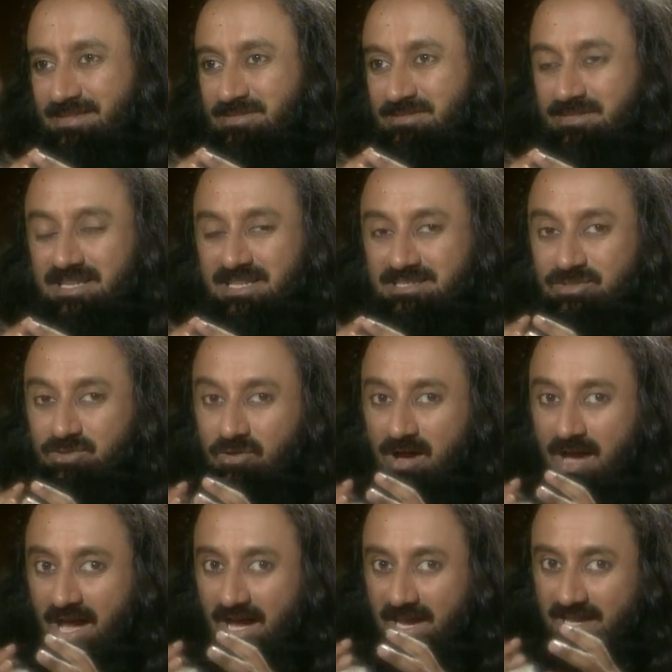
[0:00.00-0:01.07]
So there is
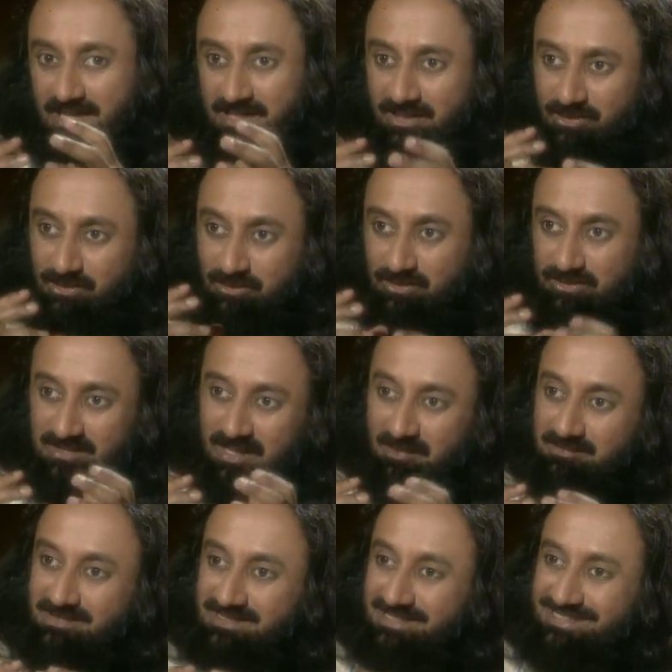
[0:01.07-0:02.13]
no I do
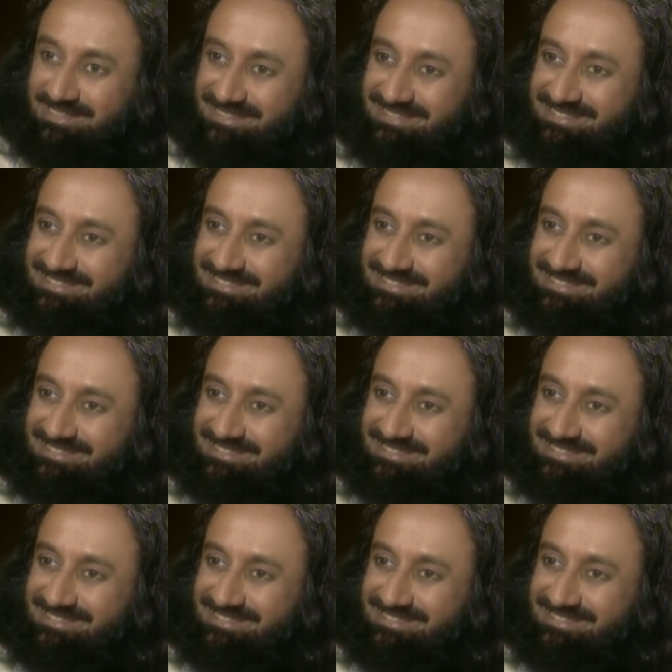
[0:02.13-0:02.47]
something.